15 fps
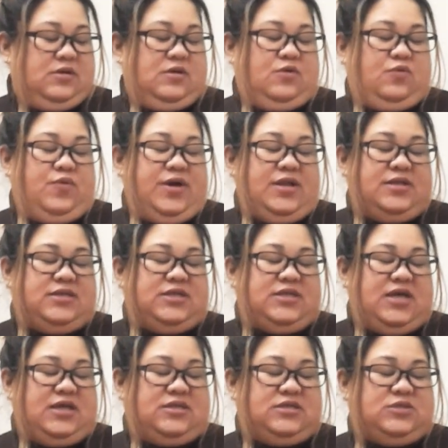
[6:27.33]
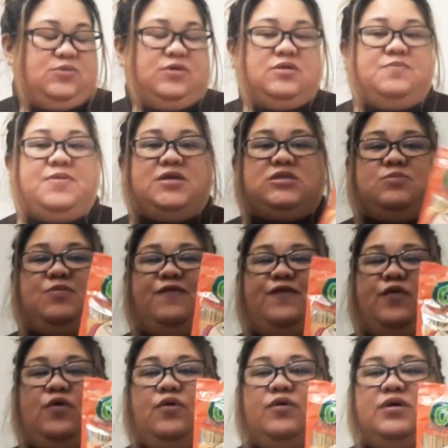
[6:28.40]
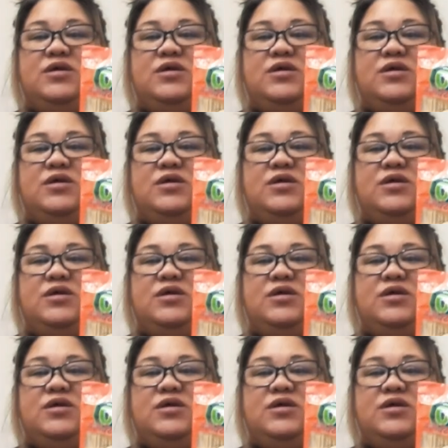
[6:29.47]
When the date as well, the best before